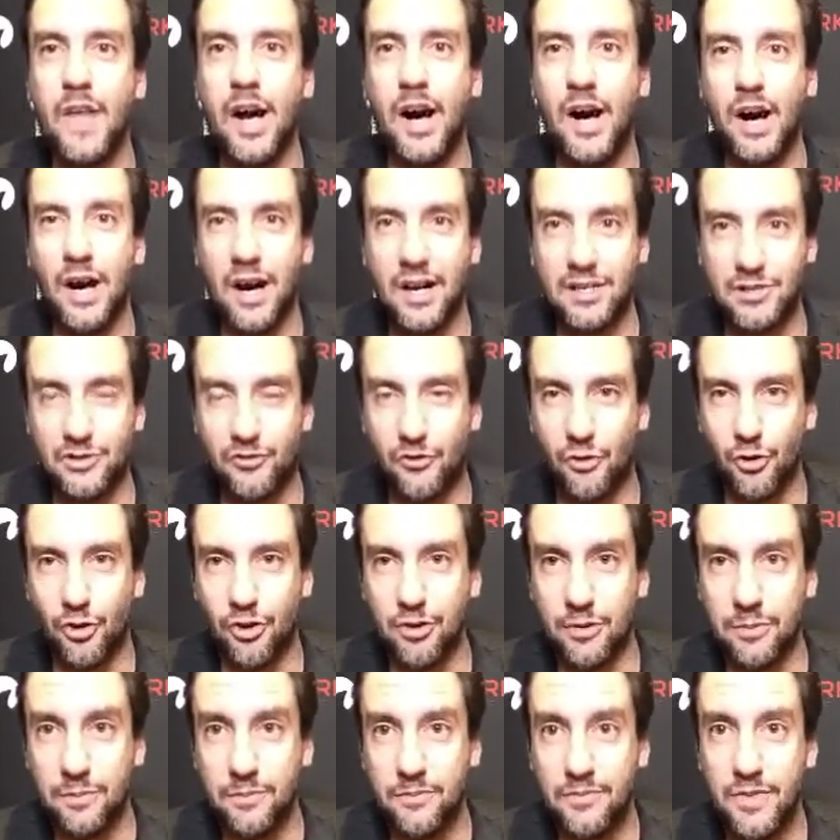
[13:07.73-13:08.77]

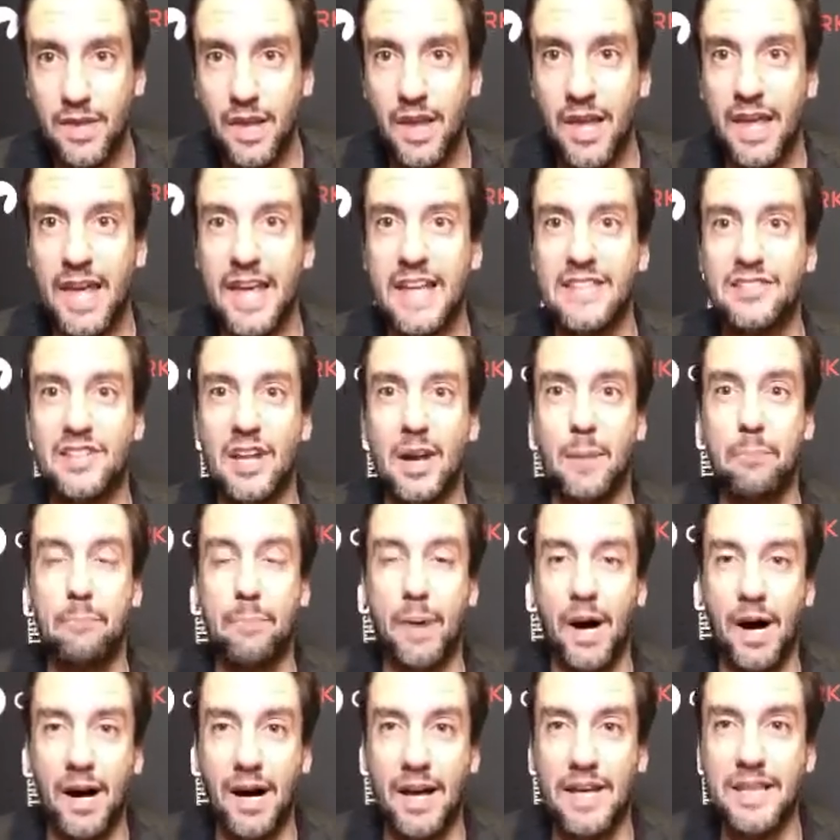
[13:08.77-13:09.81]
Oxford is in a
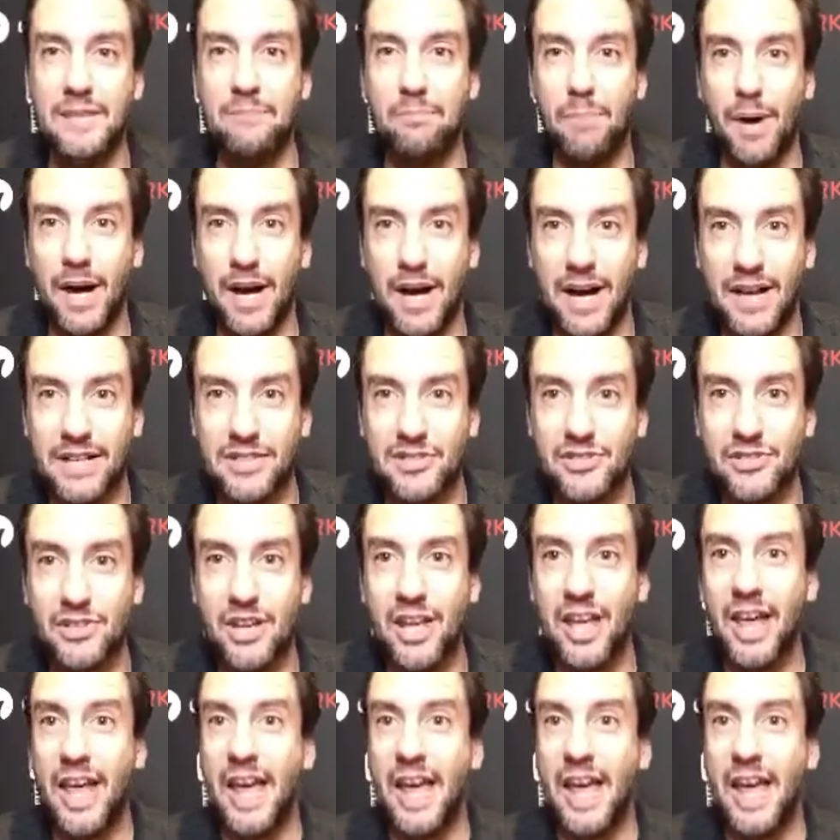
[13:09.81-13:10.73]
pine box.